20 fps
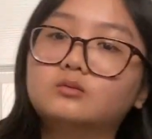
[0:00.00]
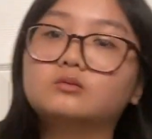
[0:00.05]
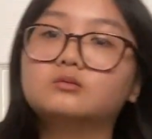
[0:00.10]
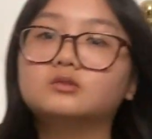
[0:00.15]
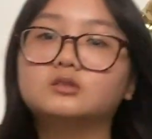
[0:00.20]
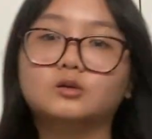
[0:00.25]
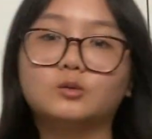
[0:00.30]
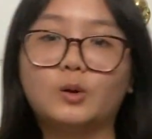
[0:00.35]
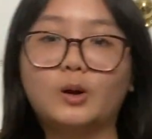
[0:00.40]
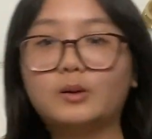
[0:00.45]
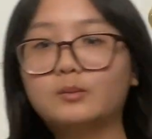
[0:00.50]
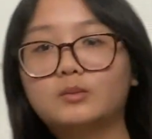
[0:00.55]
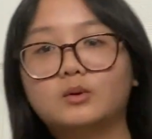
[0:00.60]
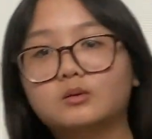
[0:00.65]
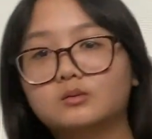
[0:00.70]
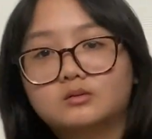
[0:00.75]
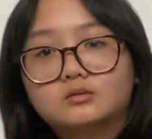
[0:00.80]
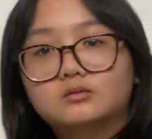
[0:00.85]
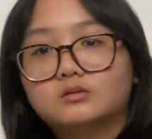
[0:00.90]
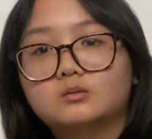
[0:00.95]
so
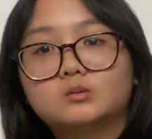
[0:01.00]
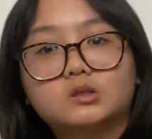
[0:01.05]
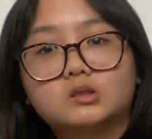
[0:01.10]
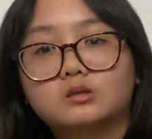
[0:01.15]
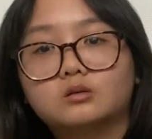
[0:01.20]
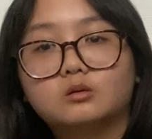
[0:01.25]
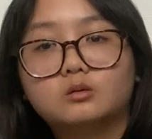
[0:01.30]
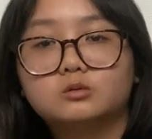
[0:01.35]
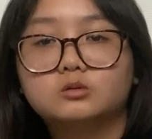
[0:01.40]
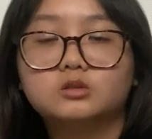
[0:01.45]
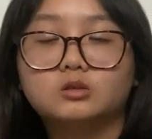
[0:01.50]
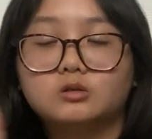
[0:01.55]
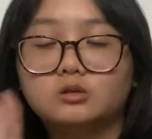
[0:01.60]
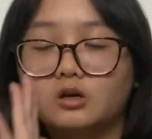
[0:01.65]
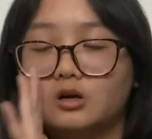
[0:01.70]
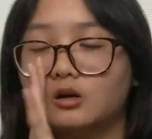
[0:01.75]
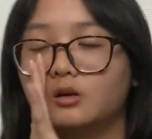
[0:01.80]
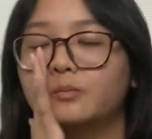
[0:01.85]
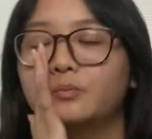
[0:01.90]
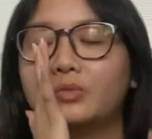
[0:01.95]
I'm not gonna go show
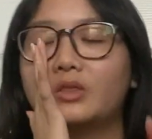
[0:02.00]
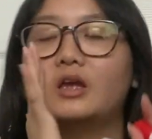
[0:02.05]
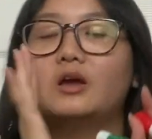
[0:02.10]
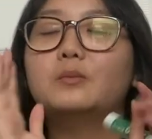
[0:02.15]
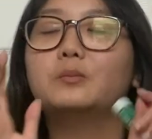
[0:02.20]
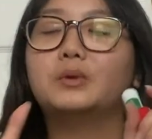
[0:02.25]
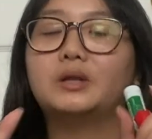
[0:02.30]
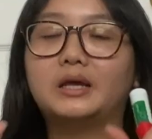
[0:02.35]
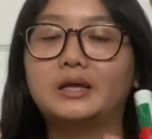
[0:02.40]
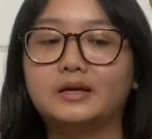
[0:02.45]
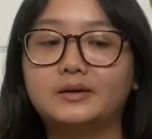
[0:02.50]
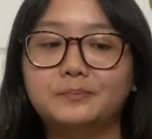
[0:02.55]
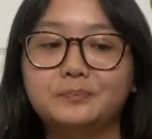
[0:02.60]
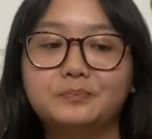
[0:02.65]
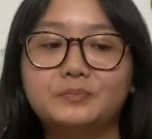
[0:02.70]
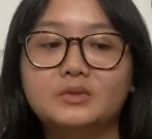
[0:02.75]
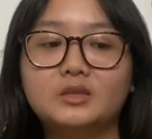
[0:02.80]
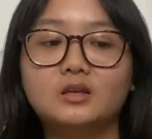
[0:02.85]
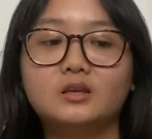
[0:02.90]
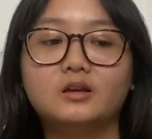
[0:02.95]
y'all. Like,
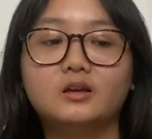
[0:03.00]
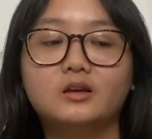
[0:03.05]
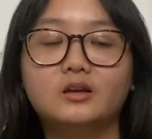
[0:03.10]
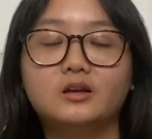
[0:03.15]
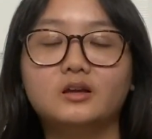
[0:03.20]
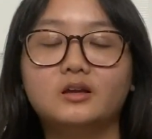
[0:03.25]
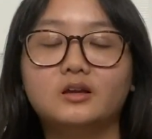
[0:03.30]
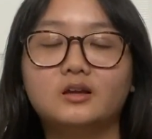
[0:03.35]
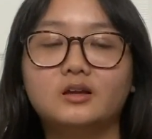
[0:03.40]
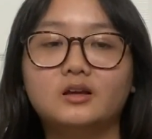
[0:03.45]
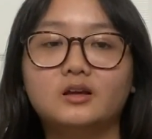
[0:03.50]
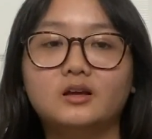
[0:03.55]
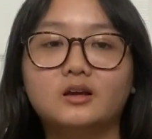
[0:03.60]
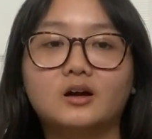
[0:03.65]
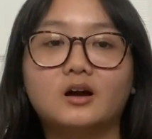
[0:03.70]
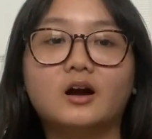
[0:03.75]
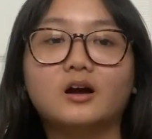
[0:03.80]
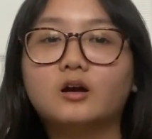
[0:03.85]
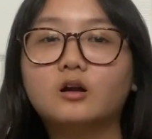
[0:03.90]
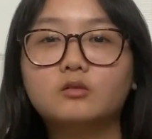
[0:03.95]

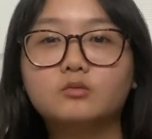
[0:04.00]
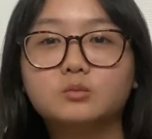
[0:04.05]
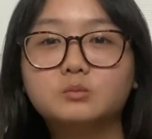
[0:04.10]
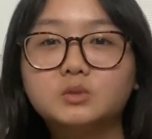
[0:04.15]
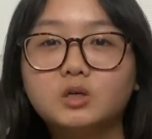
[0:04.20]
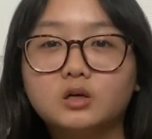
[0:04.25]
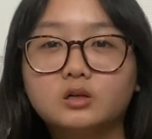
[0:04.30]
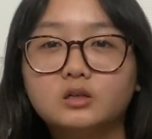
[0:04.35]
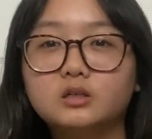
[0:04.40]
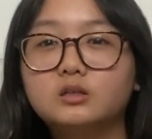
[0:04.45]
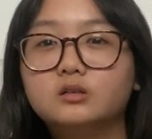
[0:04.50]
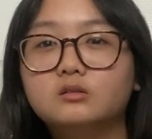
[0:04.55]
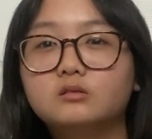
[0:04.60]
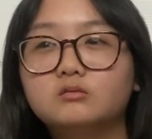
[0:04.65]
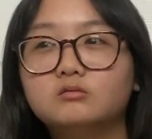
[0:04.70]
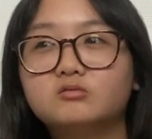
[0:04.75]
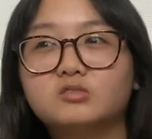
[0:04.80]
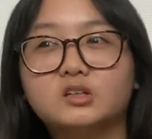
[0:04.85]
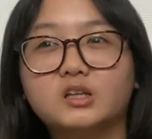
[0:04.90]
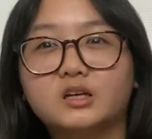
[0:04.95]
I got it from Target
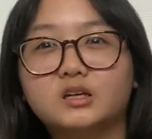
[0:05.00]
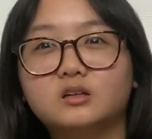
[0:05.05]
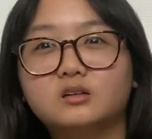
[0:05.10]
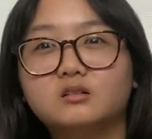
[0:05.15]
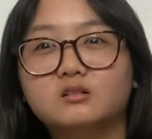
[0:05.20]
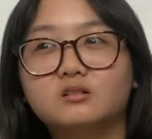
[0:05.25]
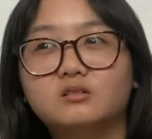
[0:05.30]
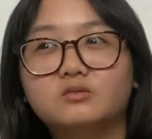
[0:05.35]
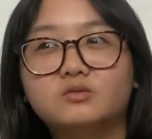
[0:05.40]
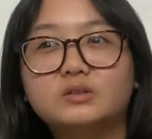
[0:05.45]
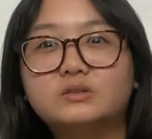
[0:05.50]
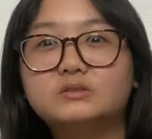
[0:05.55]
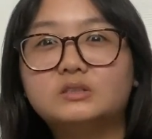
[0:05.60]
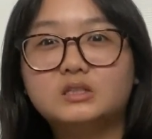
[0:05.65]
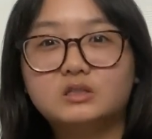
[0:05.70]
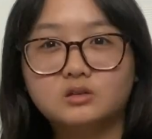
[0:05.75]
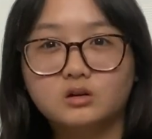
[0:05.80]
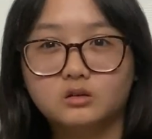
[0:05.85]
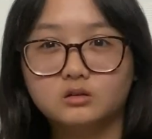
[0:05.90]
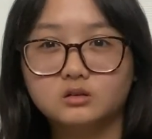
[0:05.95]
for like
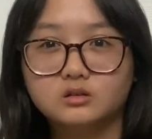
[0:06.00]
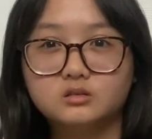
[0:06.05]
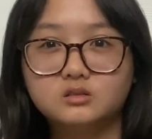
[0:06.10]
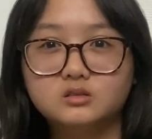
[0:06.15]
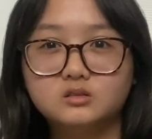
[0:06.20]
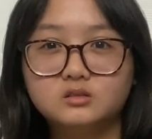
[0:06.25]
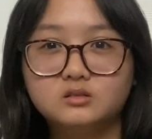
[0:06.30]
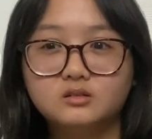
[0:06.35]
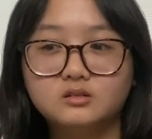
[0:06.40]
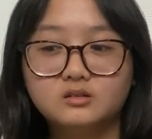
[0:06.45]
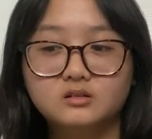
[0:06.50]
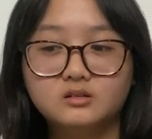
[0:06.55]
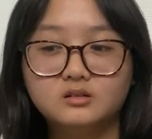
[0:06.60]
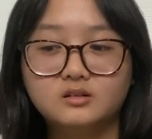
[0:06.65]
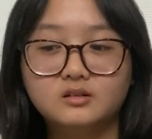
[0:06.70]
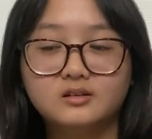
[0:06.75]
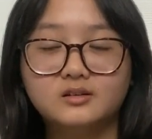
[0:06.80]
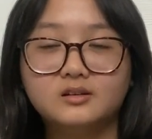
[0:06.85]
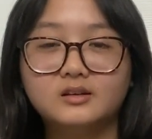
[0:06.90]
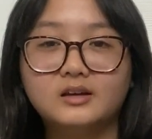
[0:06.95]
$15,
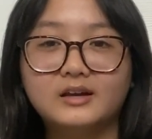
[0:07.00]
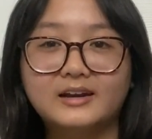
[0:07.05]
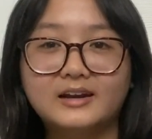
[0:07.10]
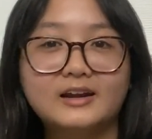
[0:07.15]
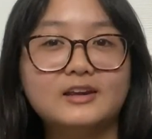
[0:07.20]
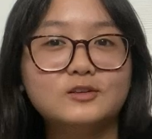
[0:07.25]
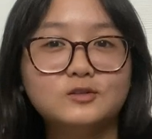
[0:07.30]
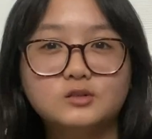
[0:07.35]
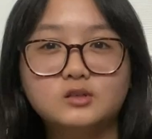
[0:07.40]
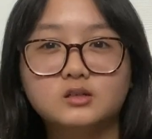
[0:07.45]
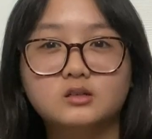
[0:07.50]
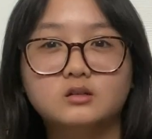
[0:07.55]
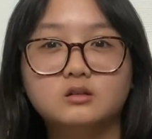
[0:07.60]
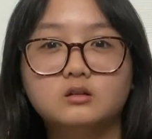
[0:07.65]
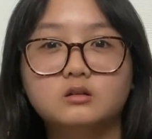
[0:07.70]
and I use it